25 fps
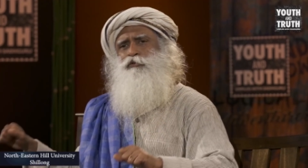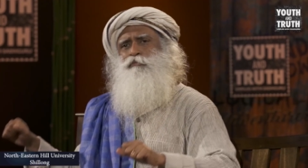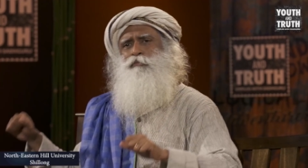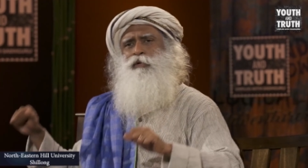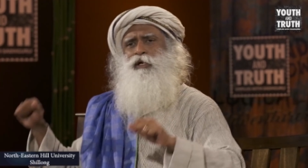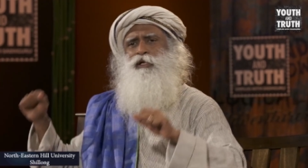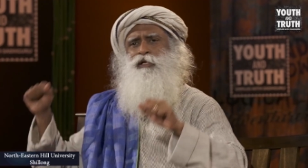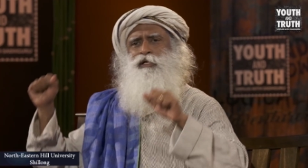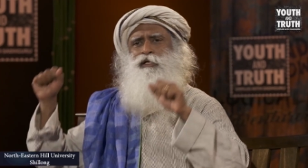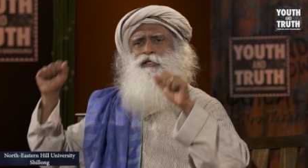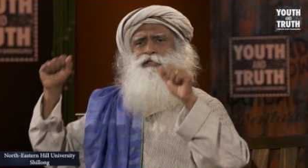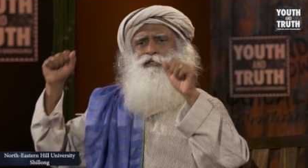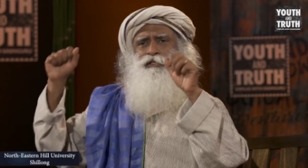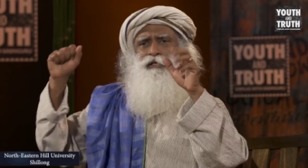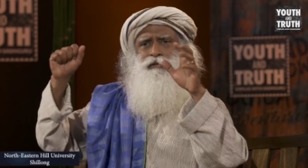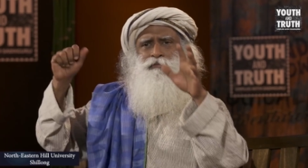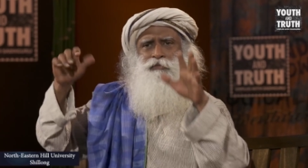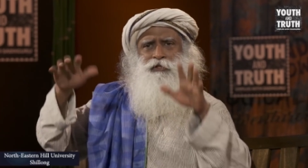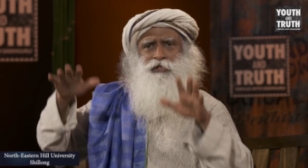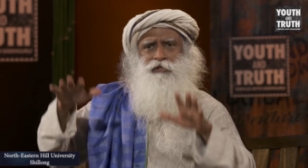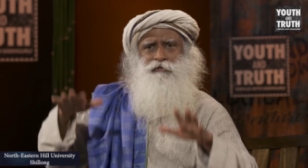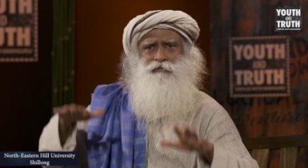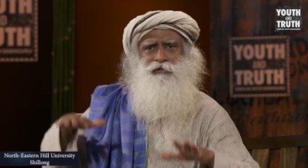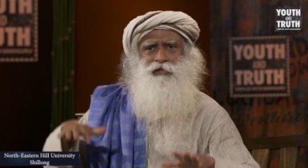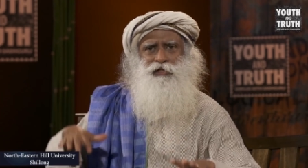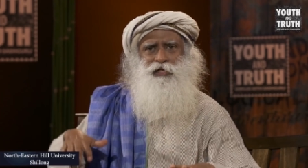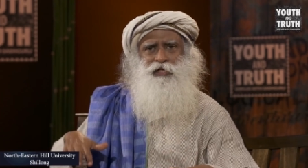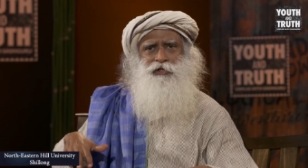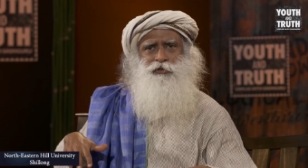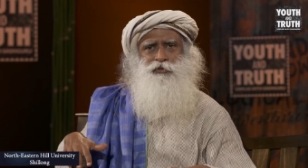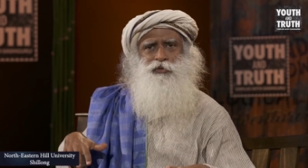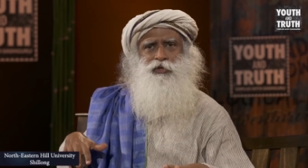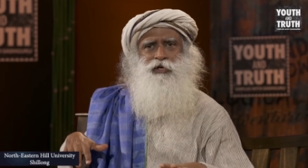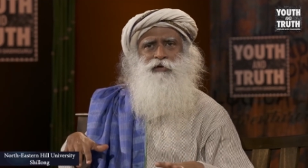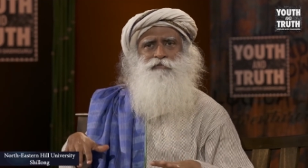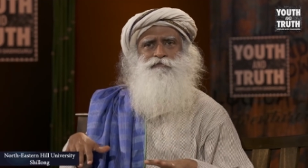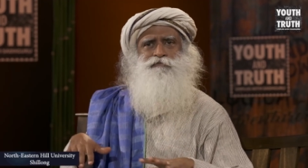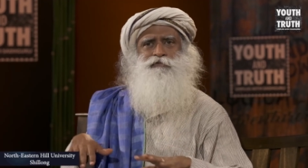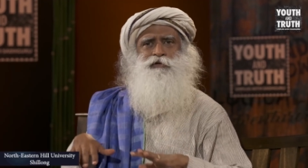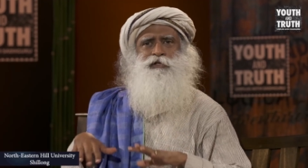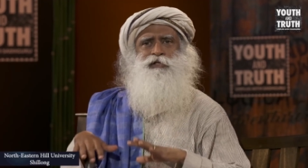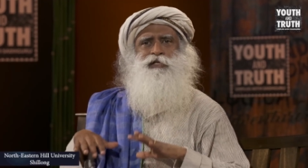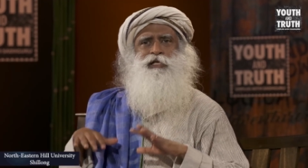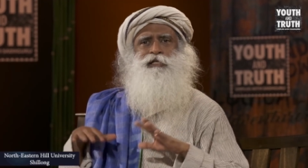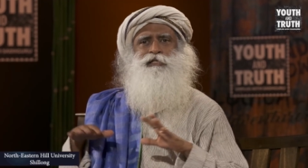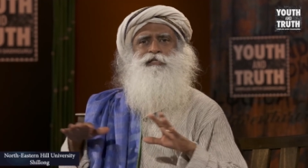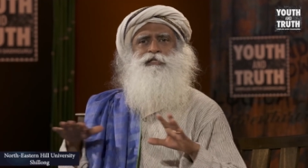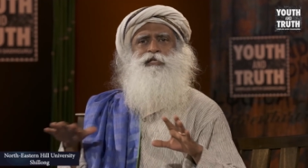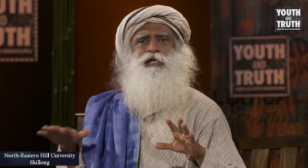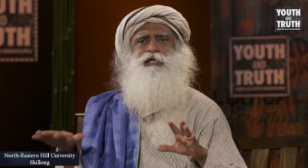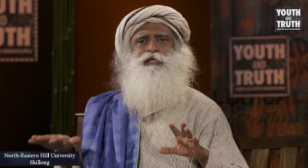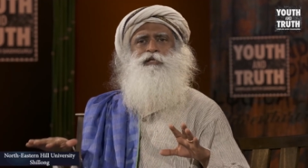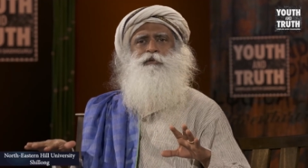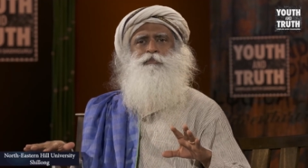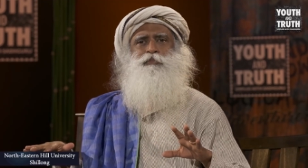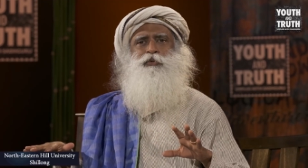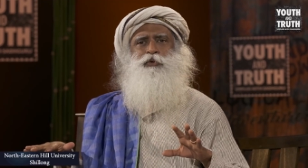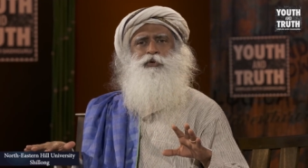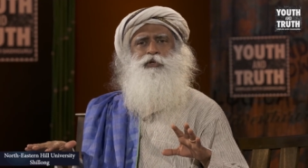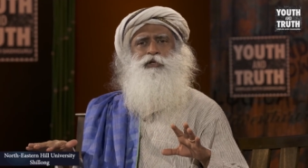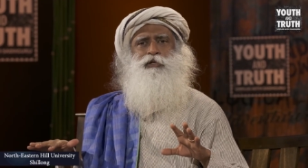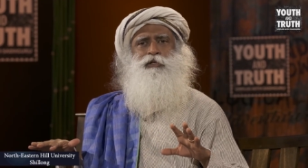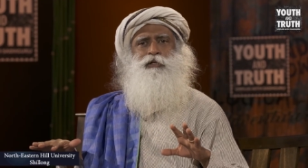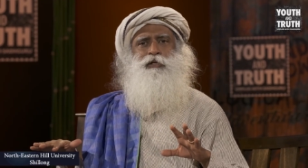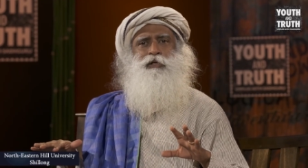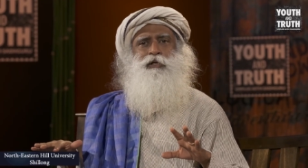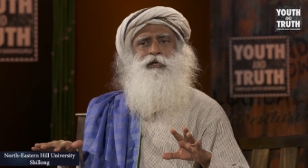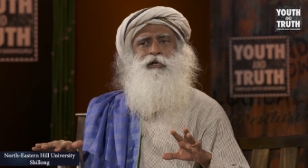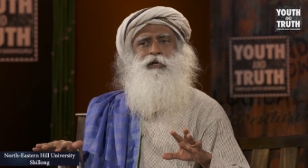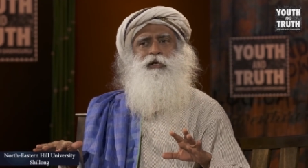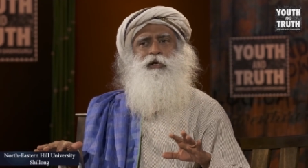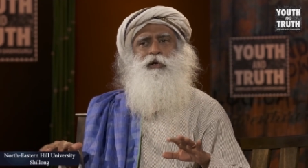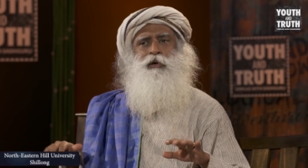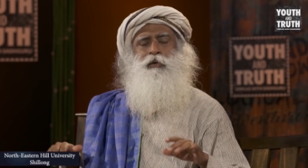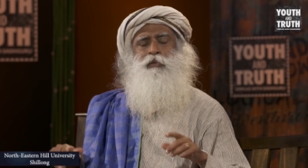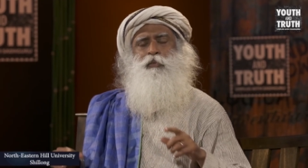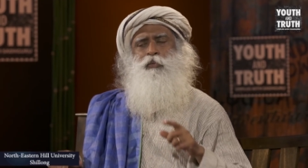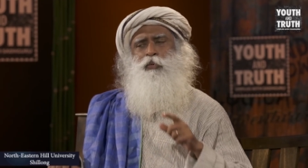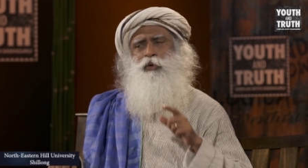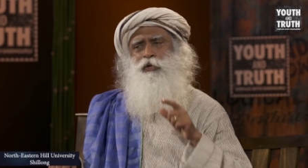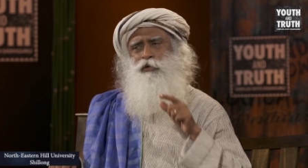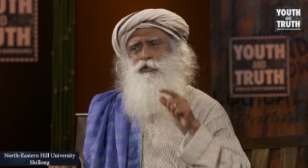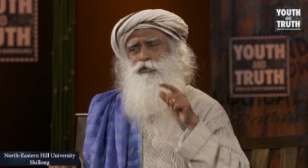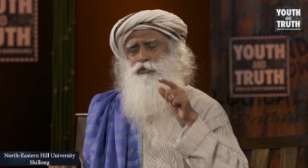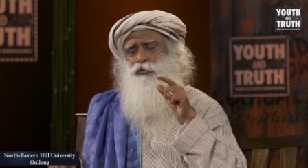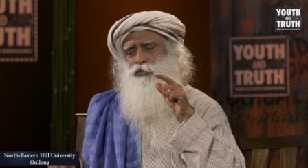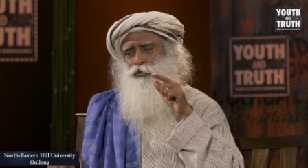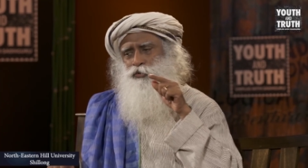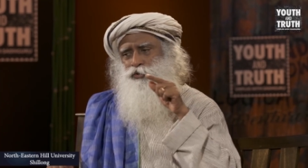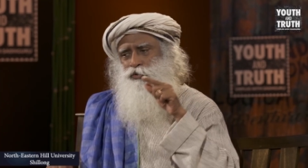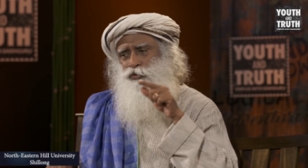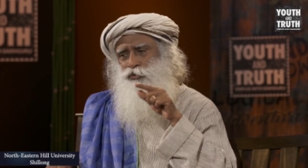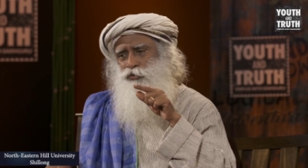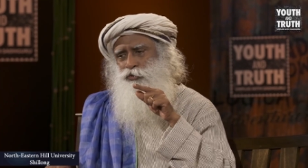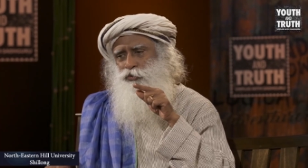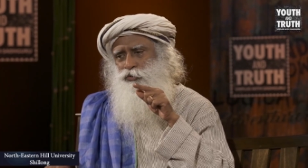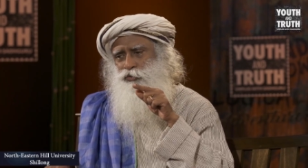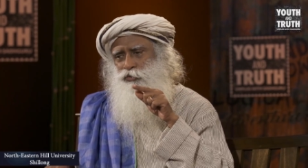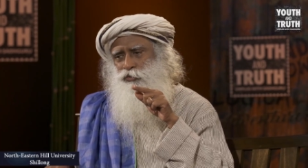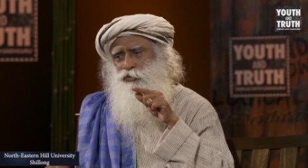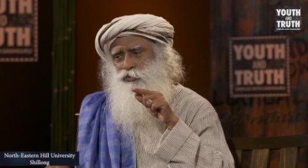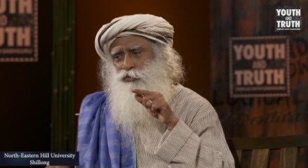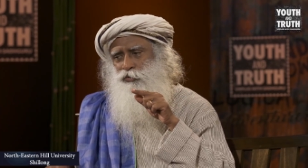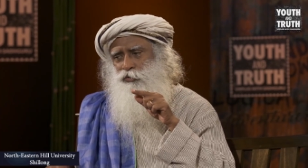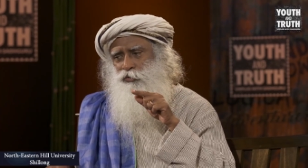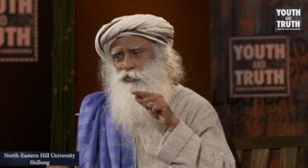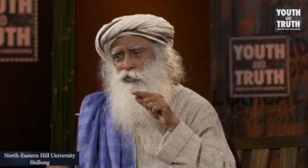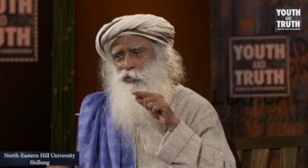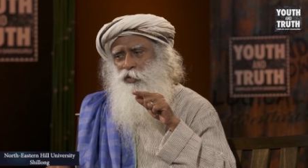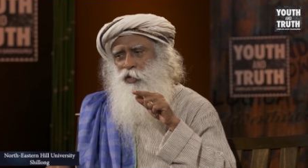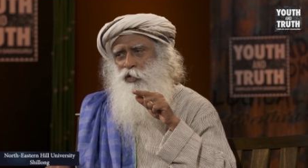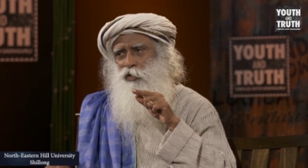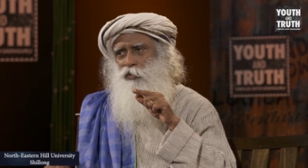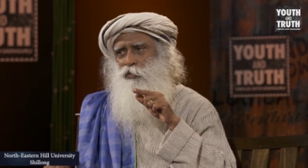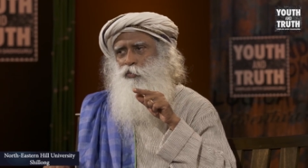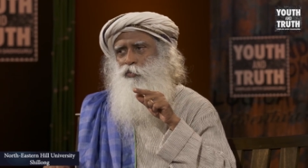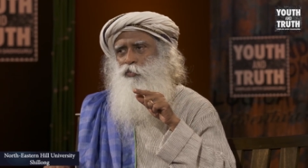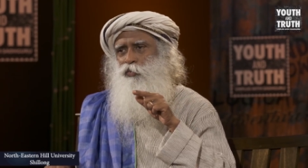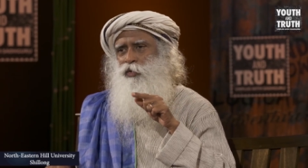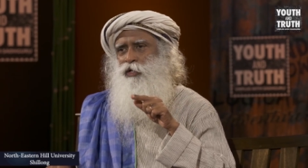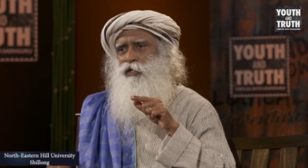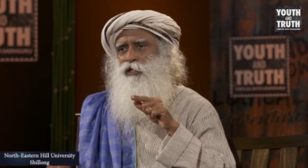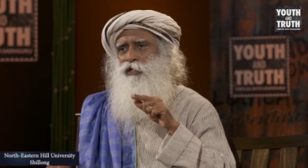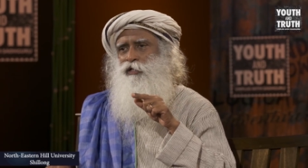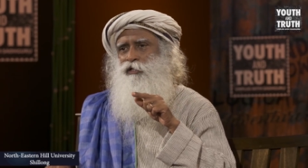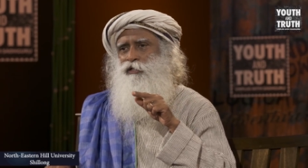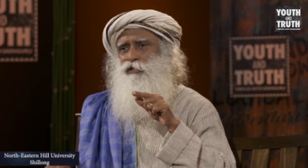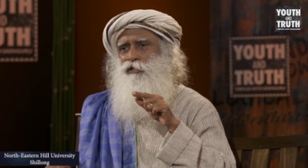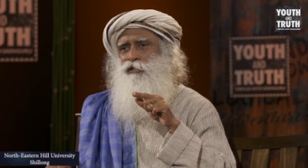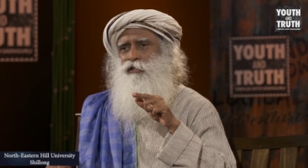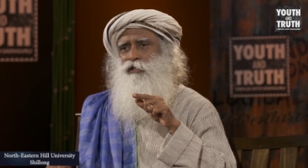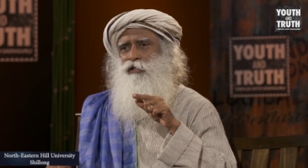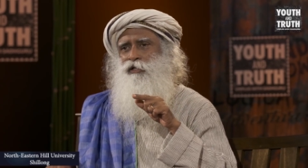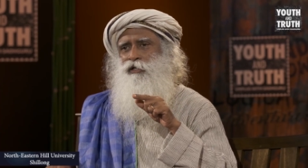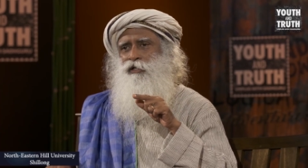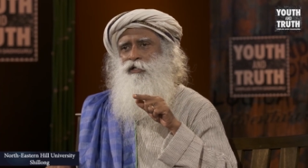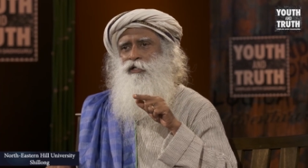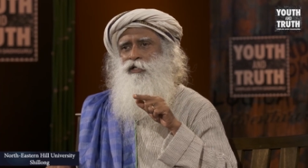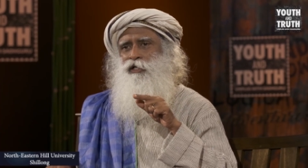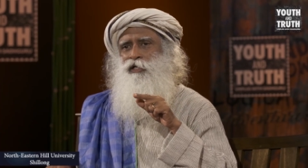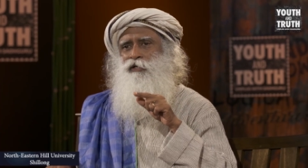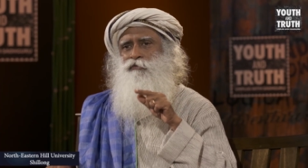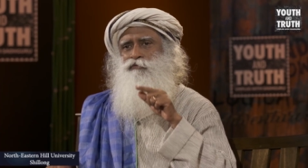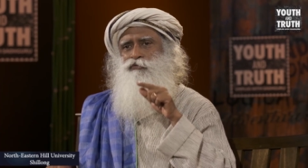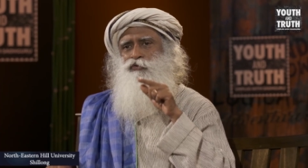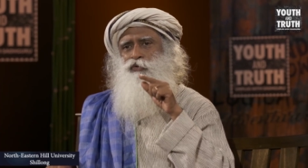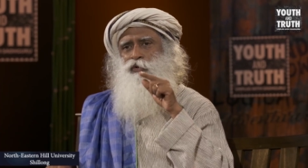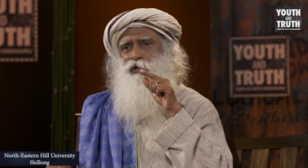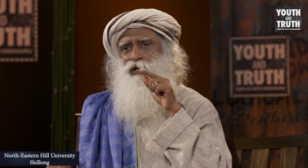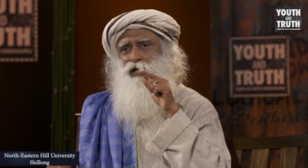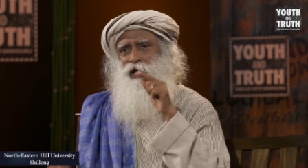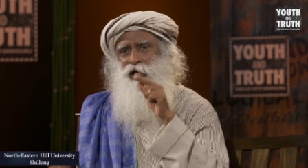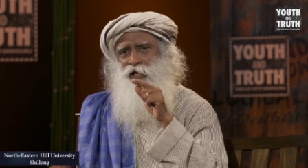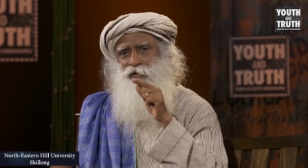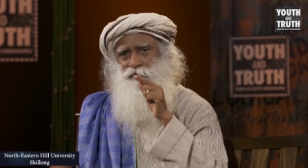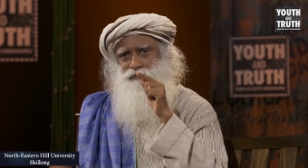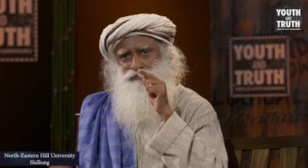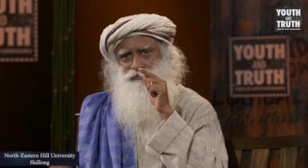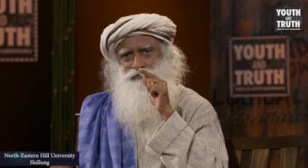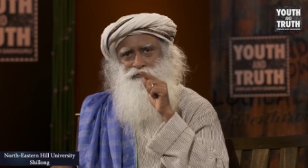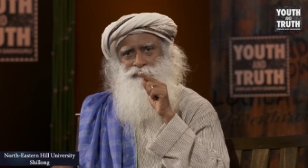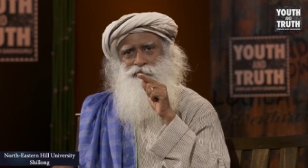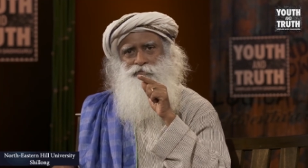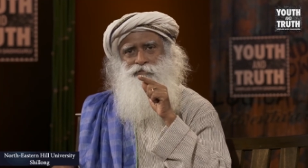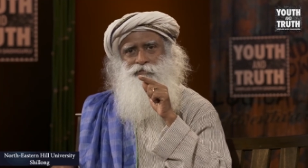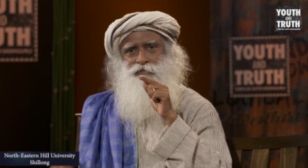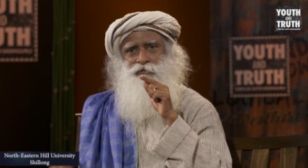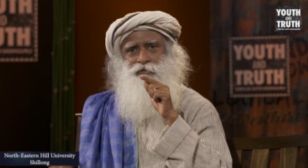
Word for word: you money, something will get you comfort, that's not the point. What you choose to do, will it give you a life?